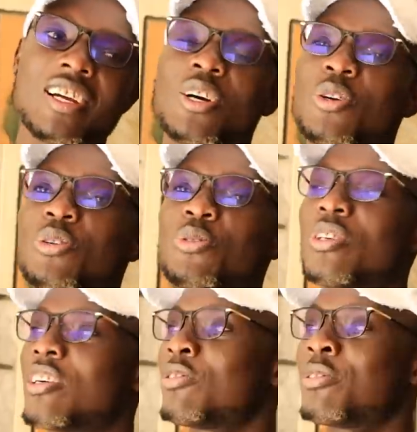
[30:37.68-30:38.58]
now,
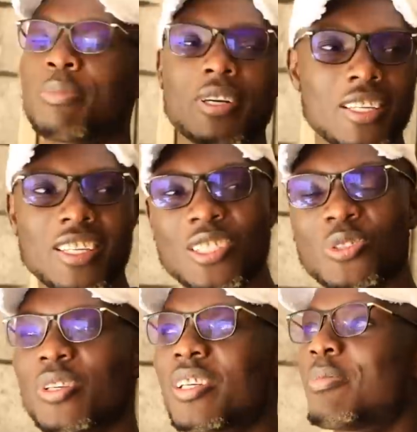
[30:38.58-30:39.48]
could have been buried
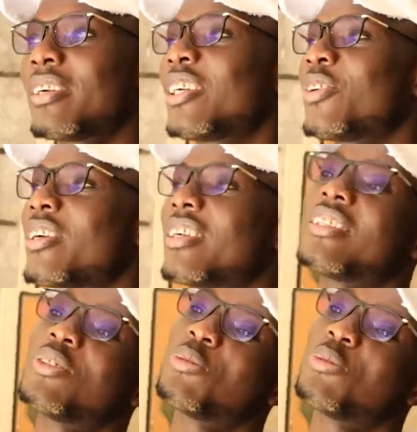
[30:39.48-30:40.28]
next week. But now that